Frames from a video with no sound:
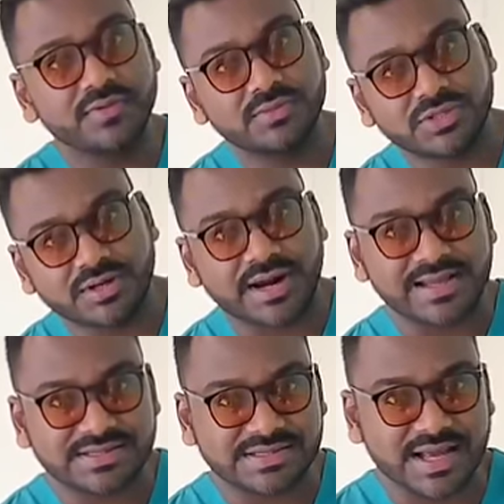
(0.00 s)
him to the
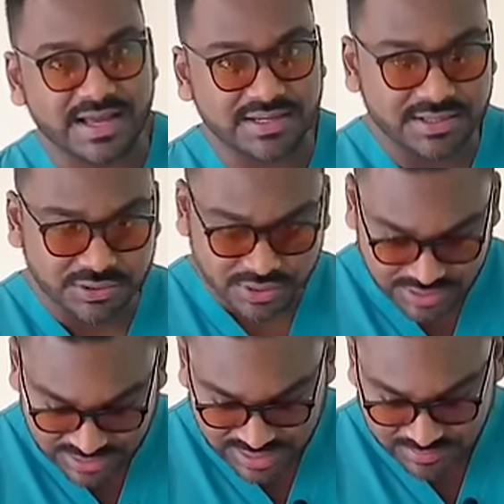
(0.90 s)
right side
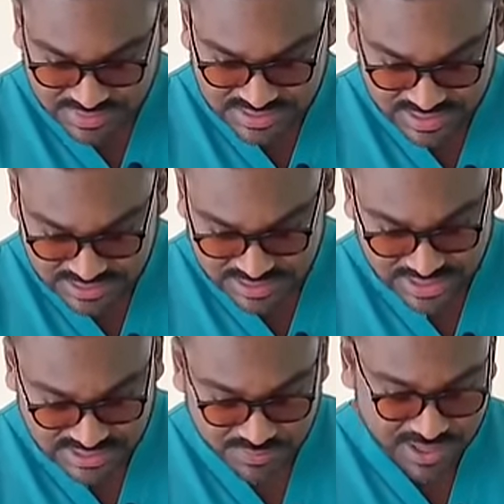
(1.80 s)
during a KEMS test, he
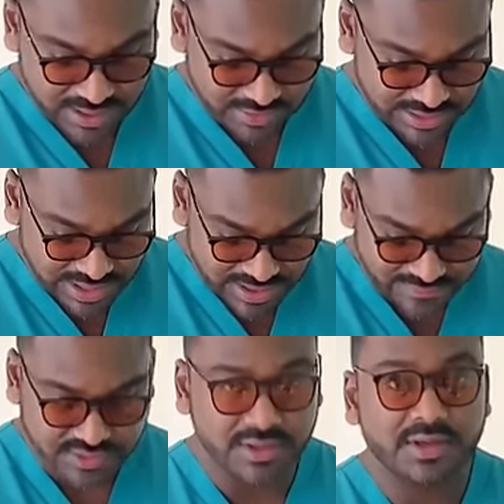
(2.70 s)
has pain on the
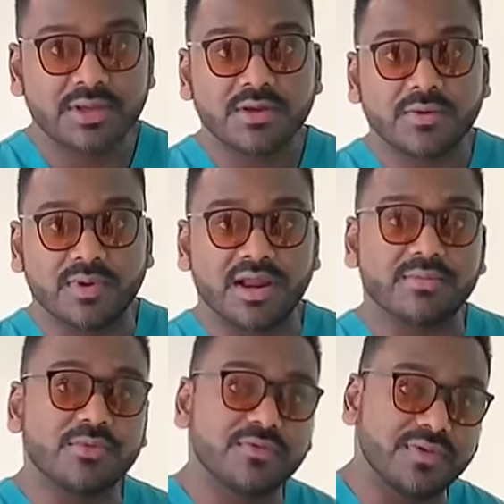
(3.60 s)
left. When I
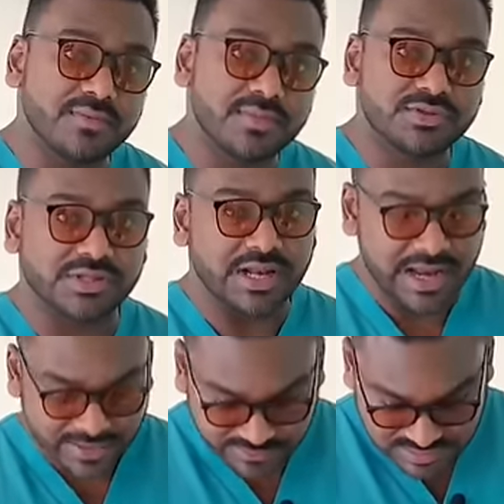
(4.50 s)
move him to the left,